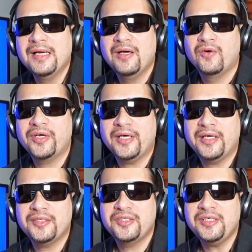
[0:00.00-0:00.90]

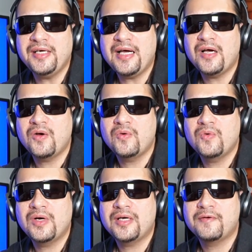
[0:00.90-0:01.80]
Okay, see
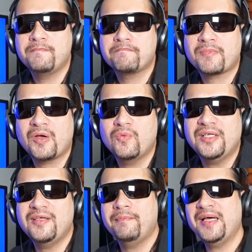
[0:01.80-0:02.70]
how
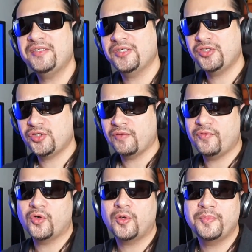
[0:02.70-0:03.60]
what the message of
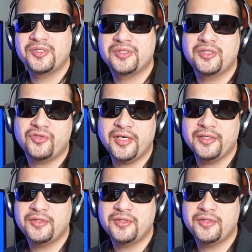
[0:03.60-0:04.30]
orbs is trying to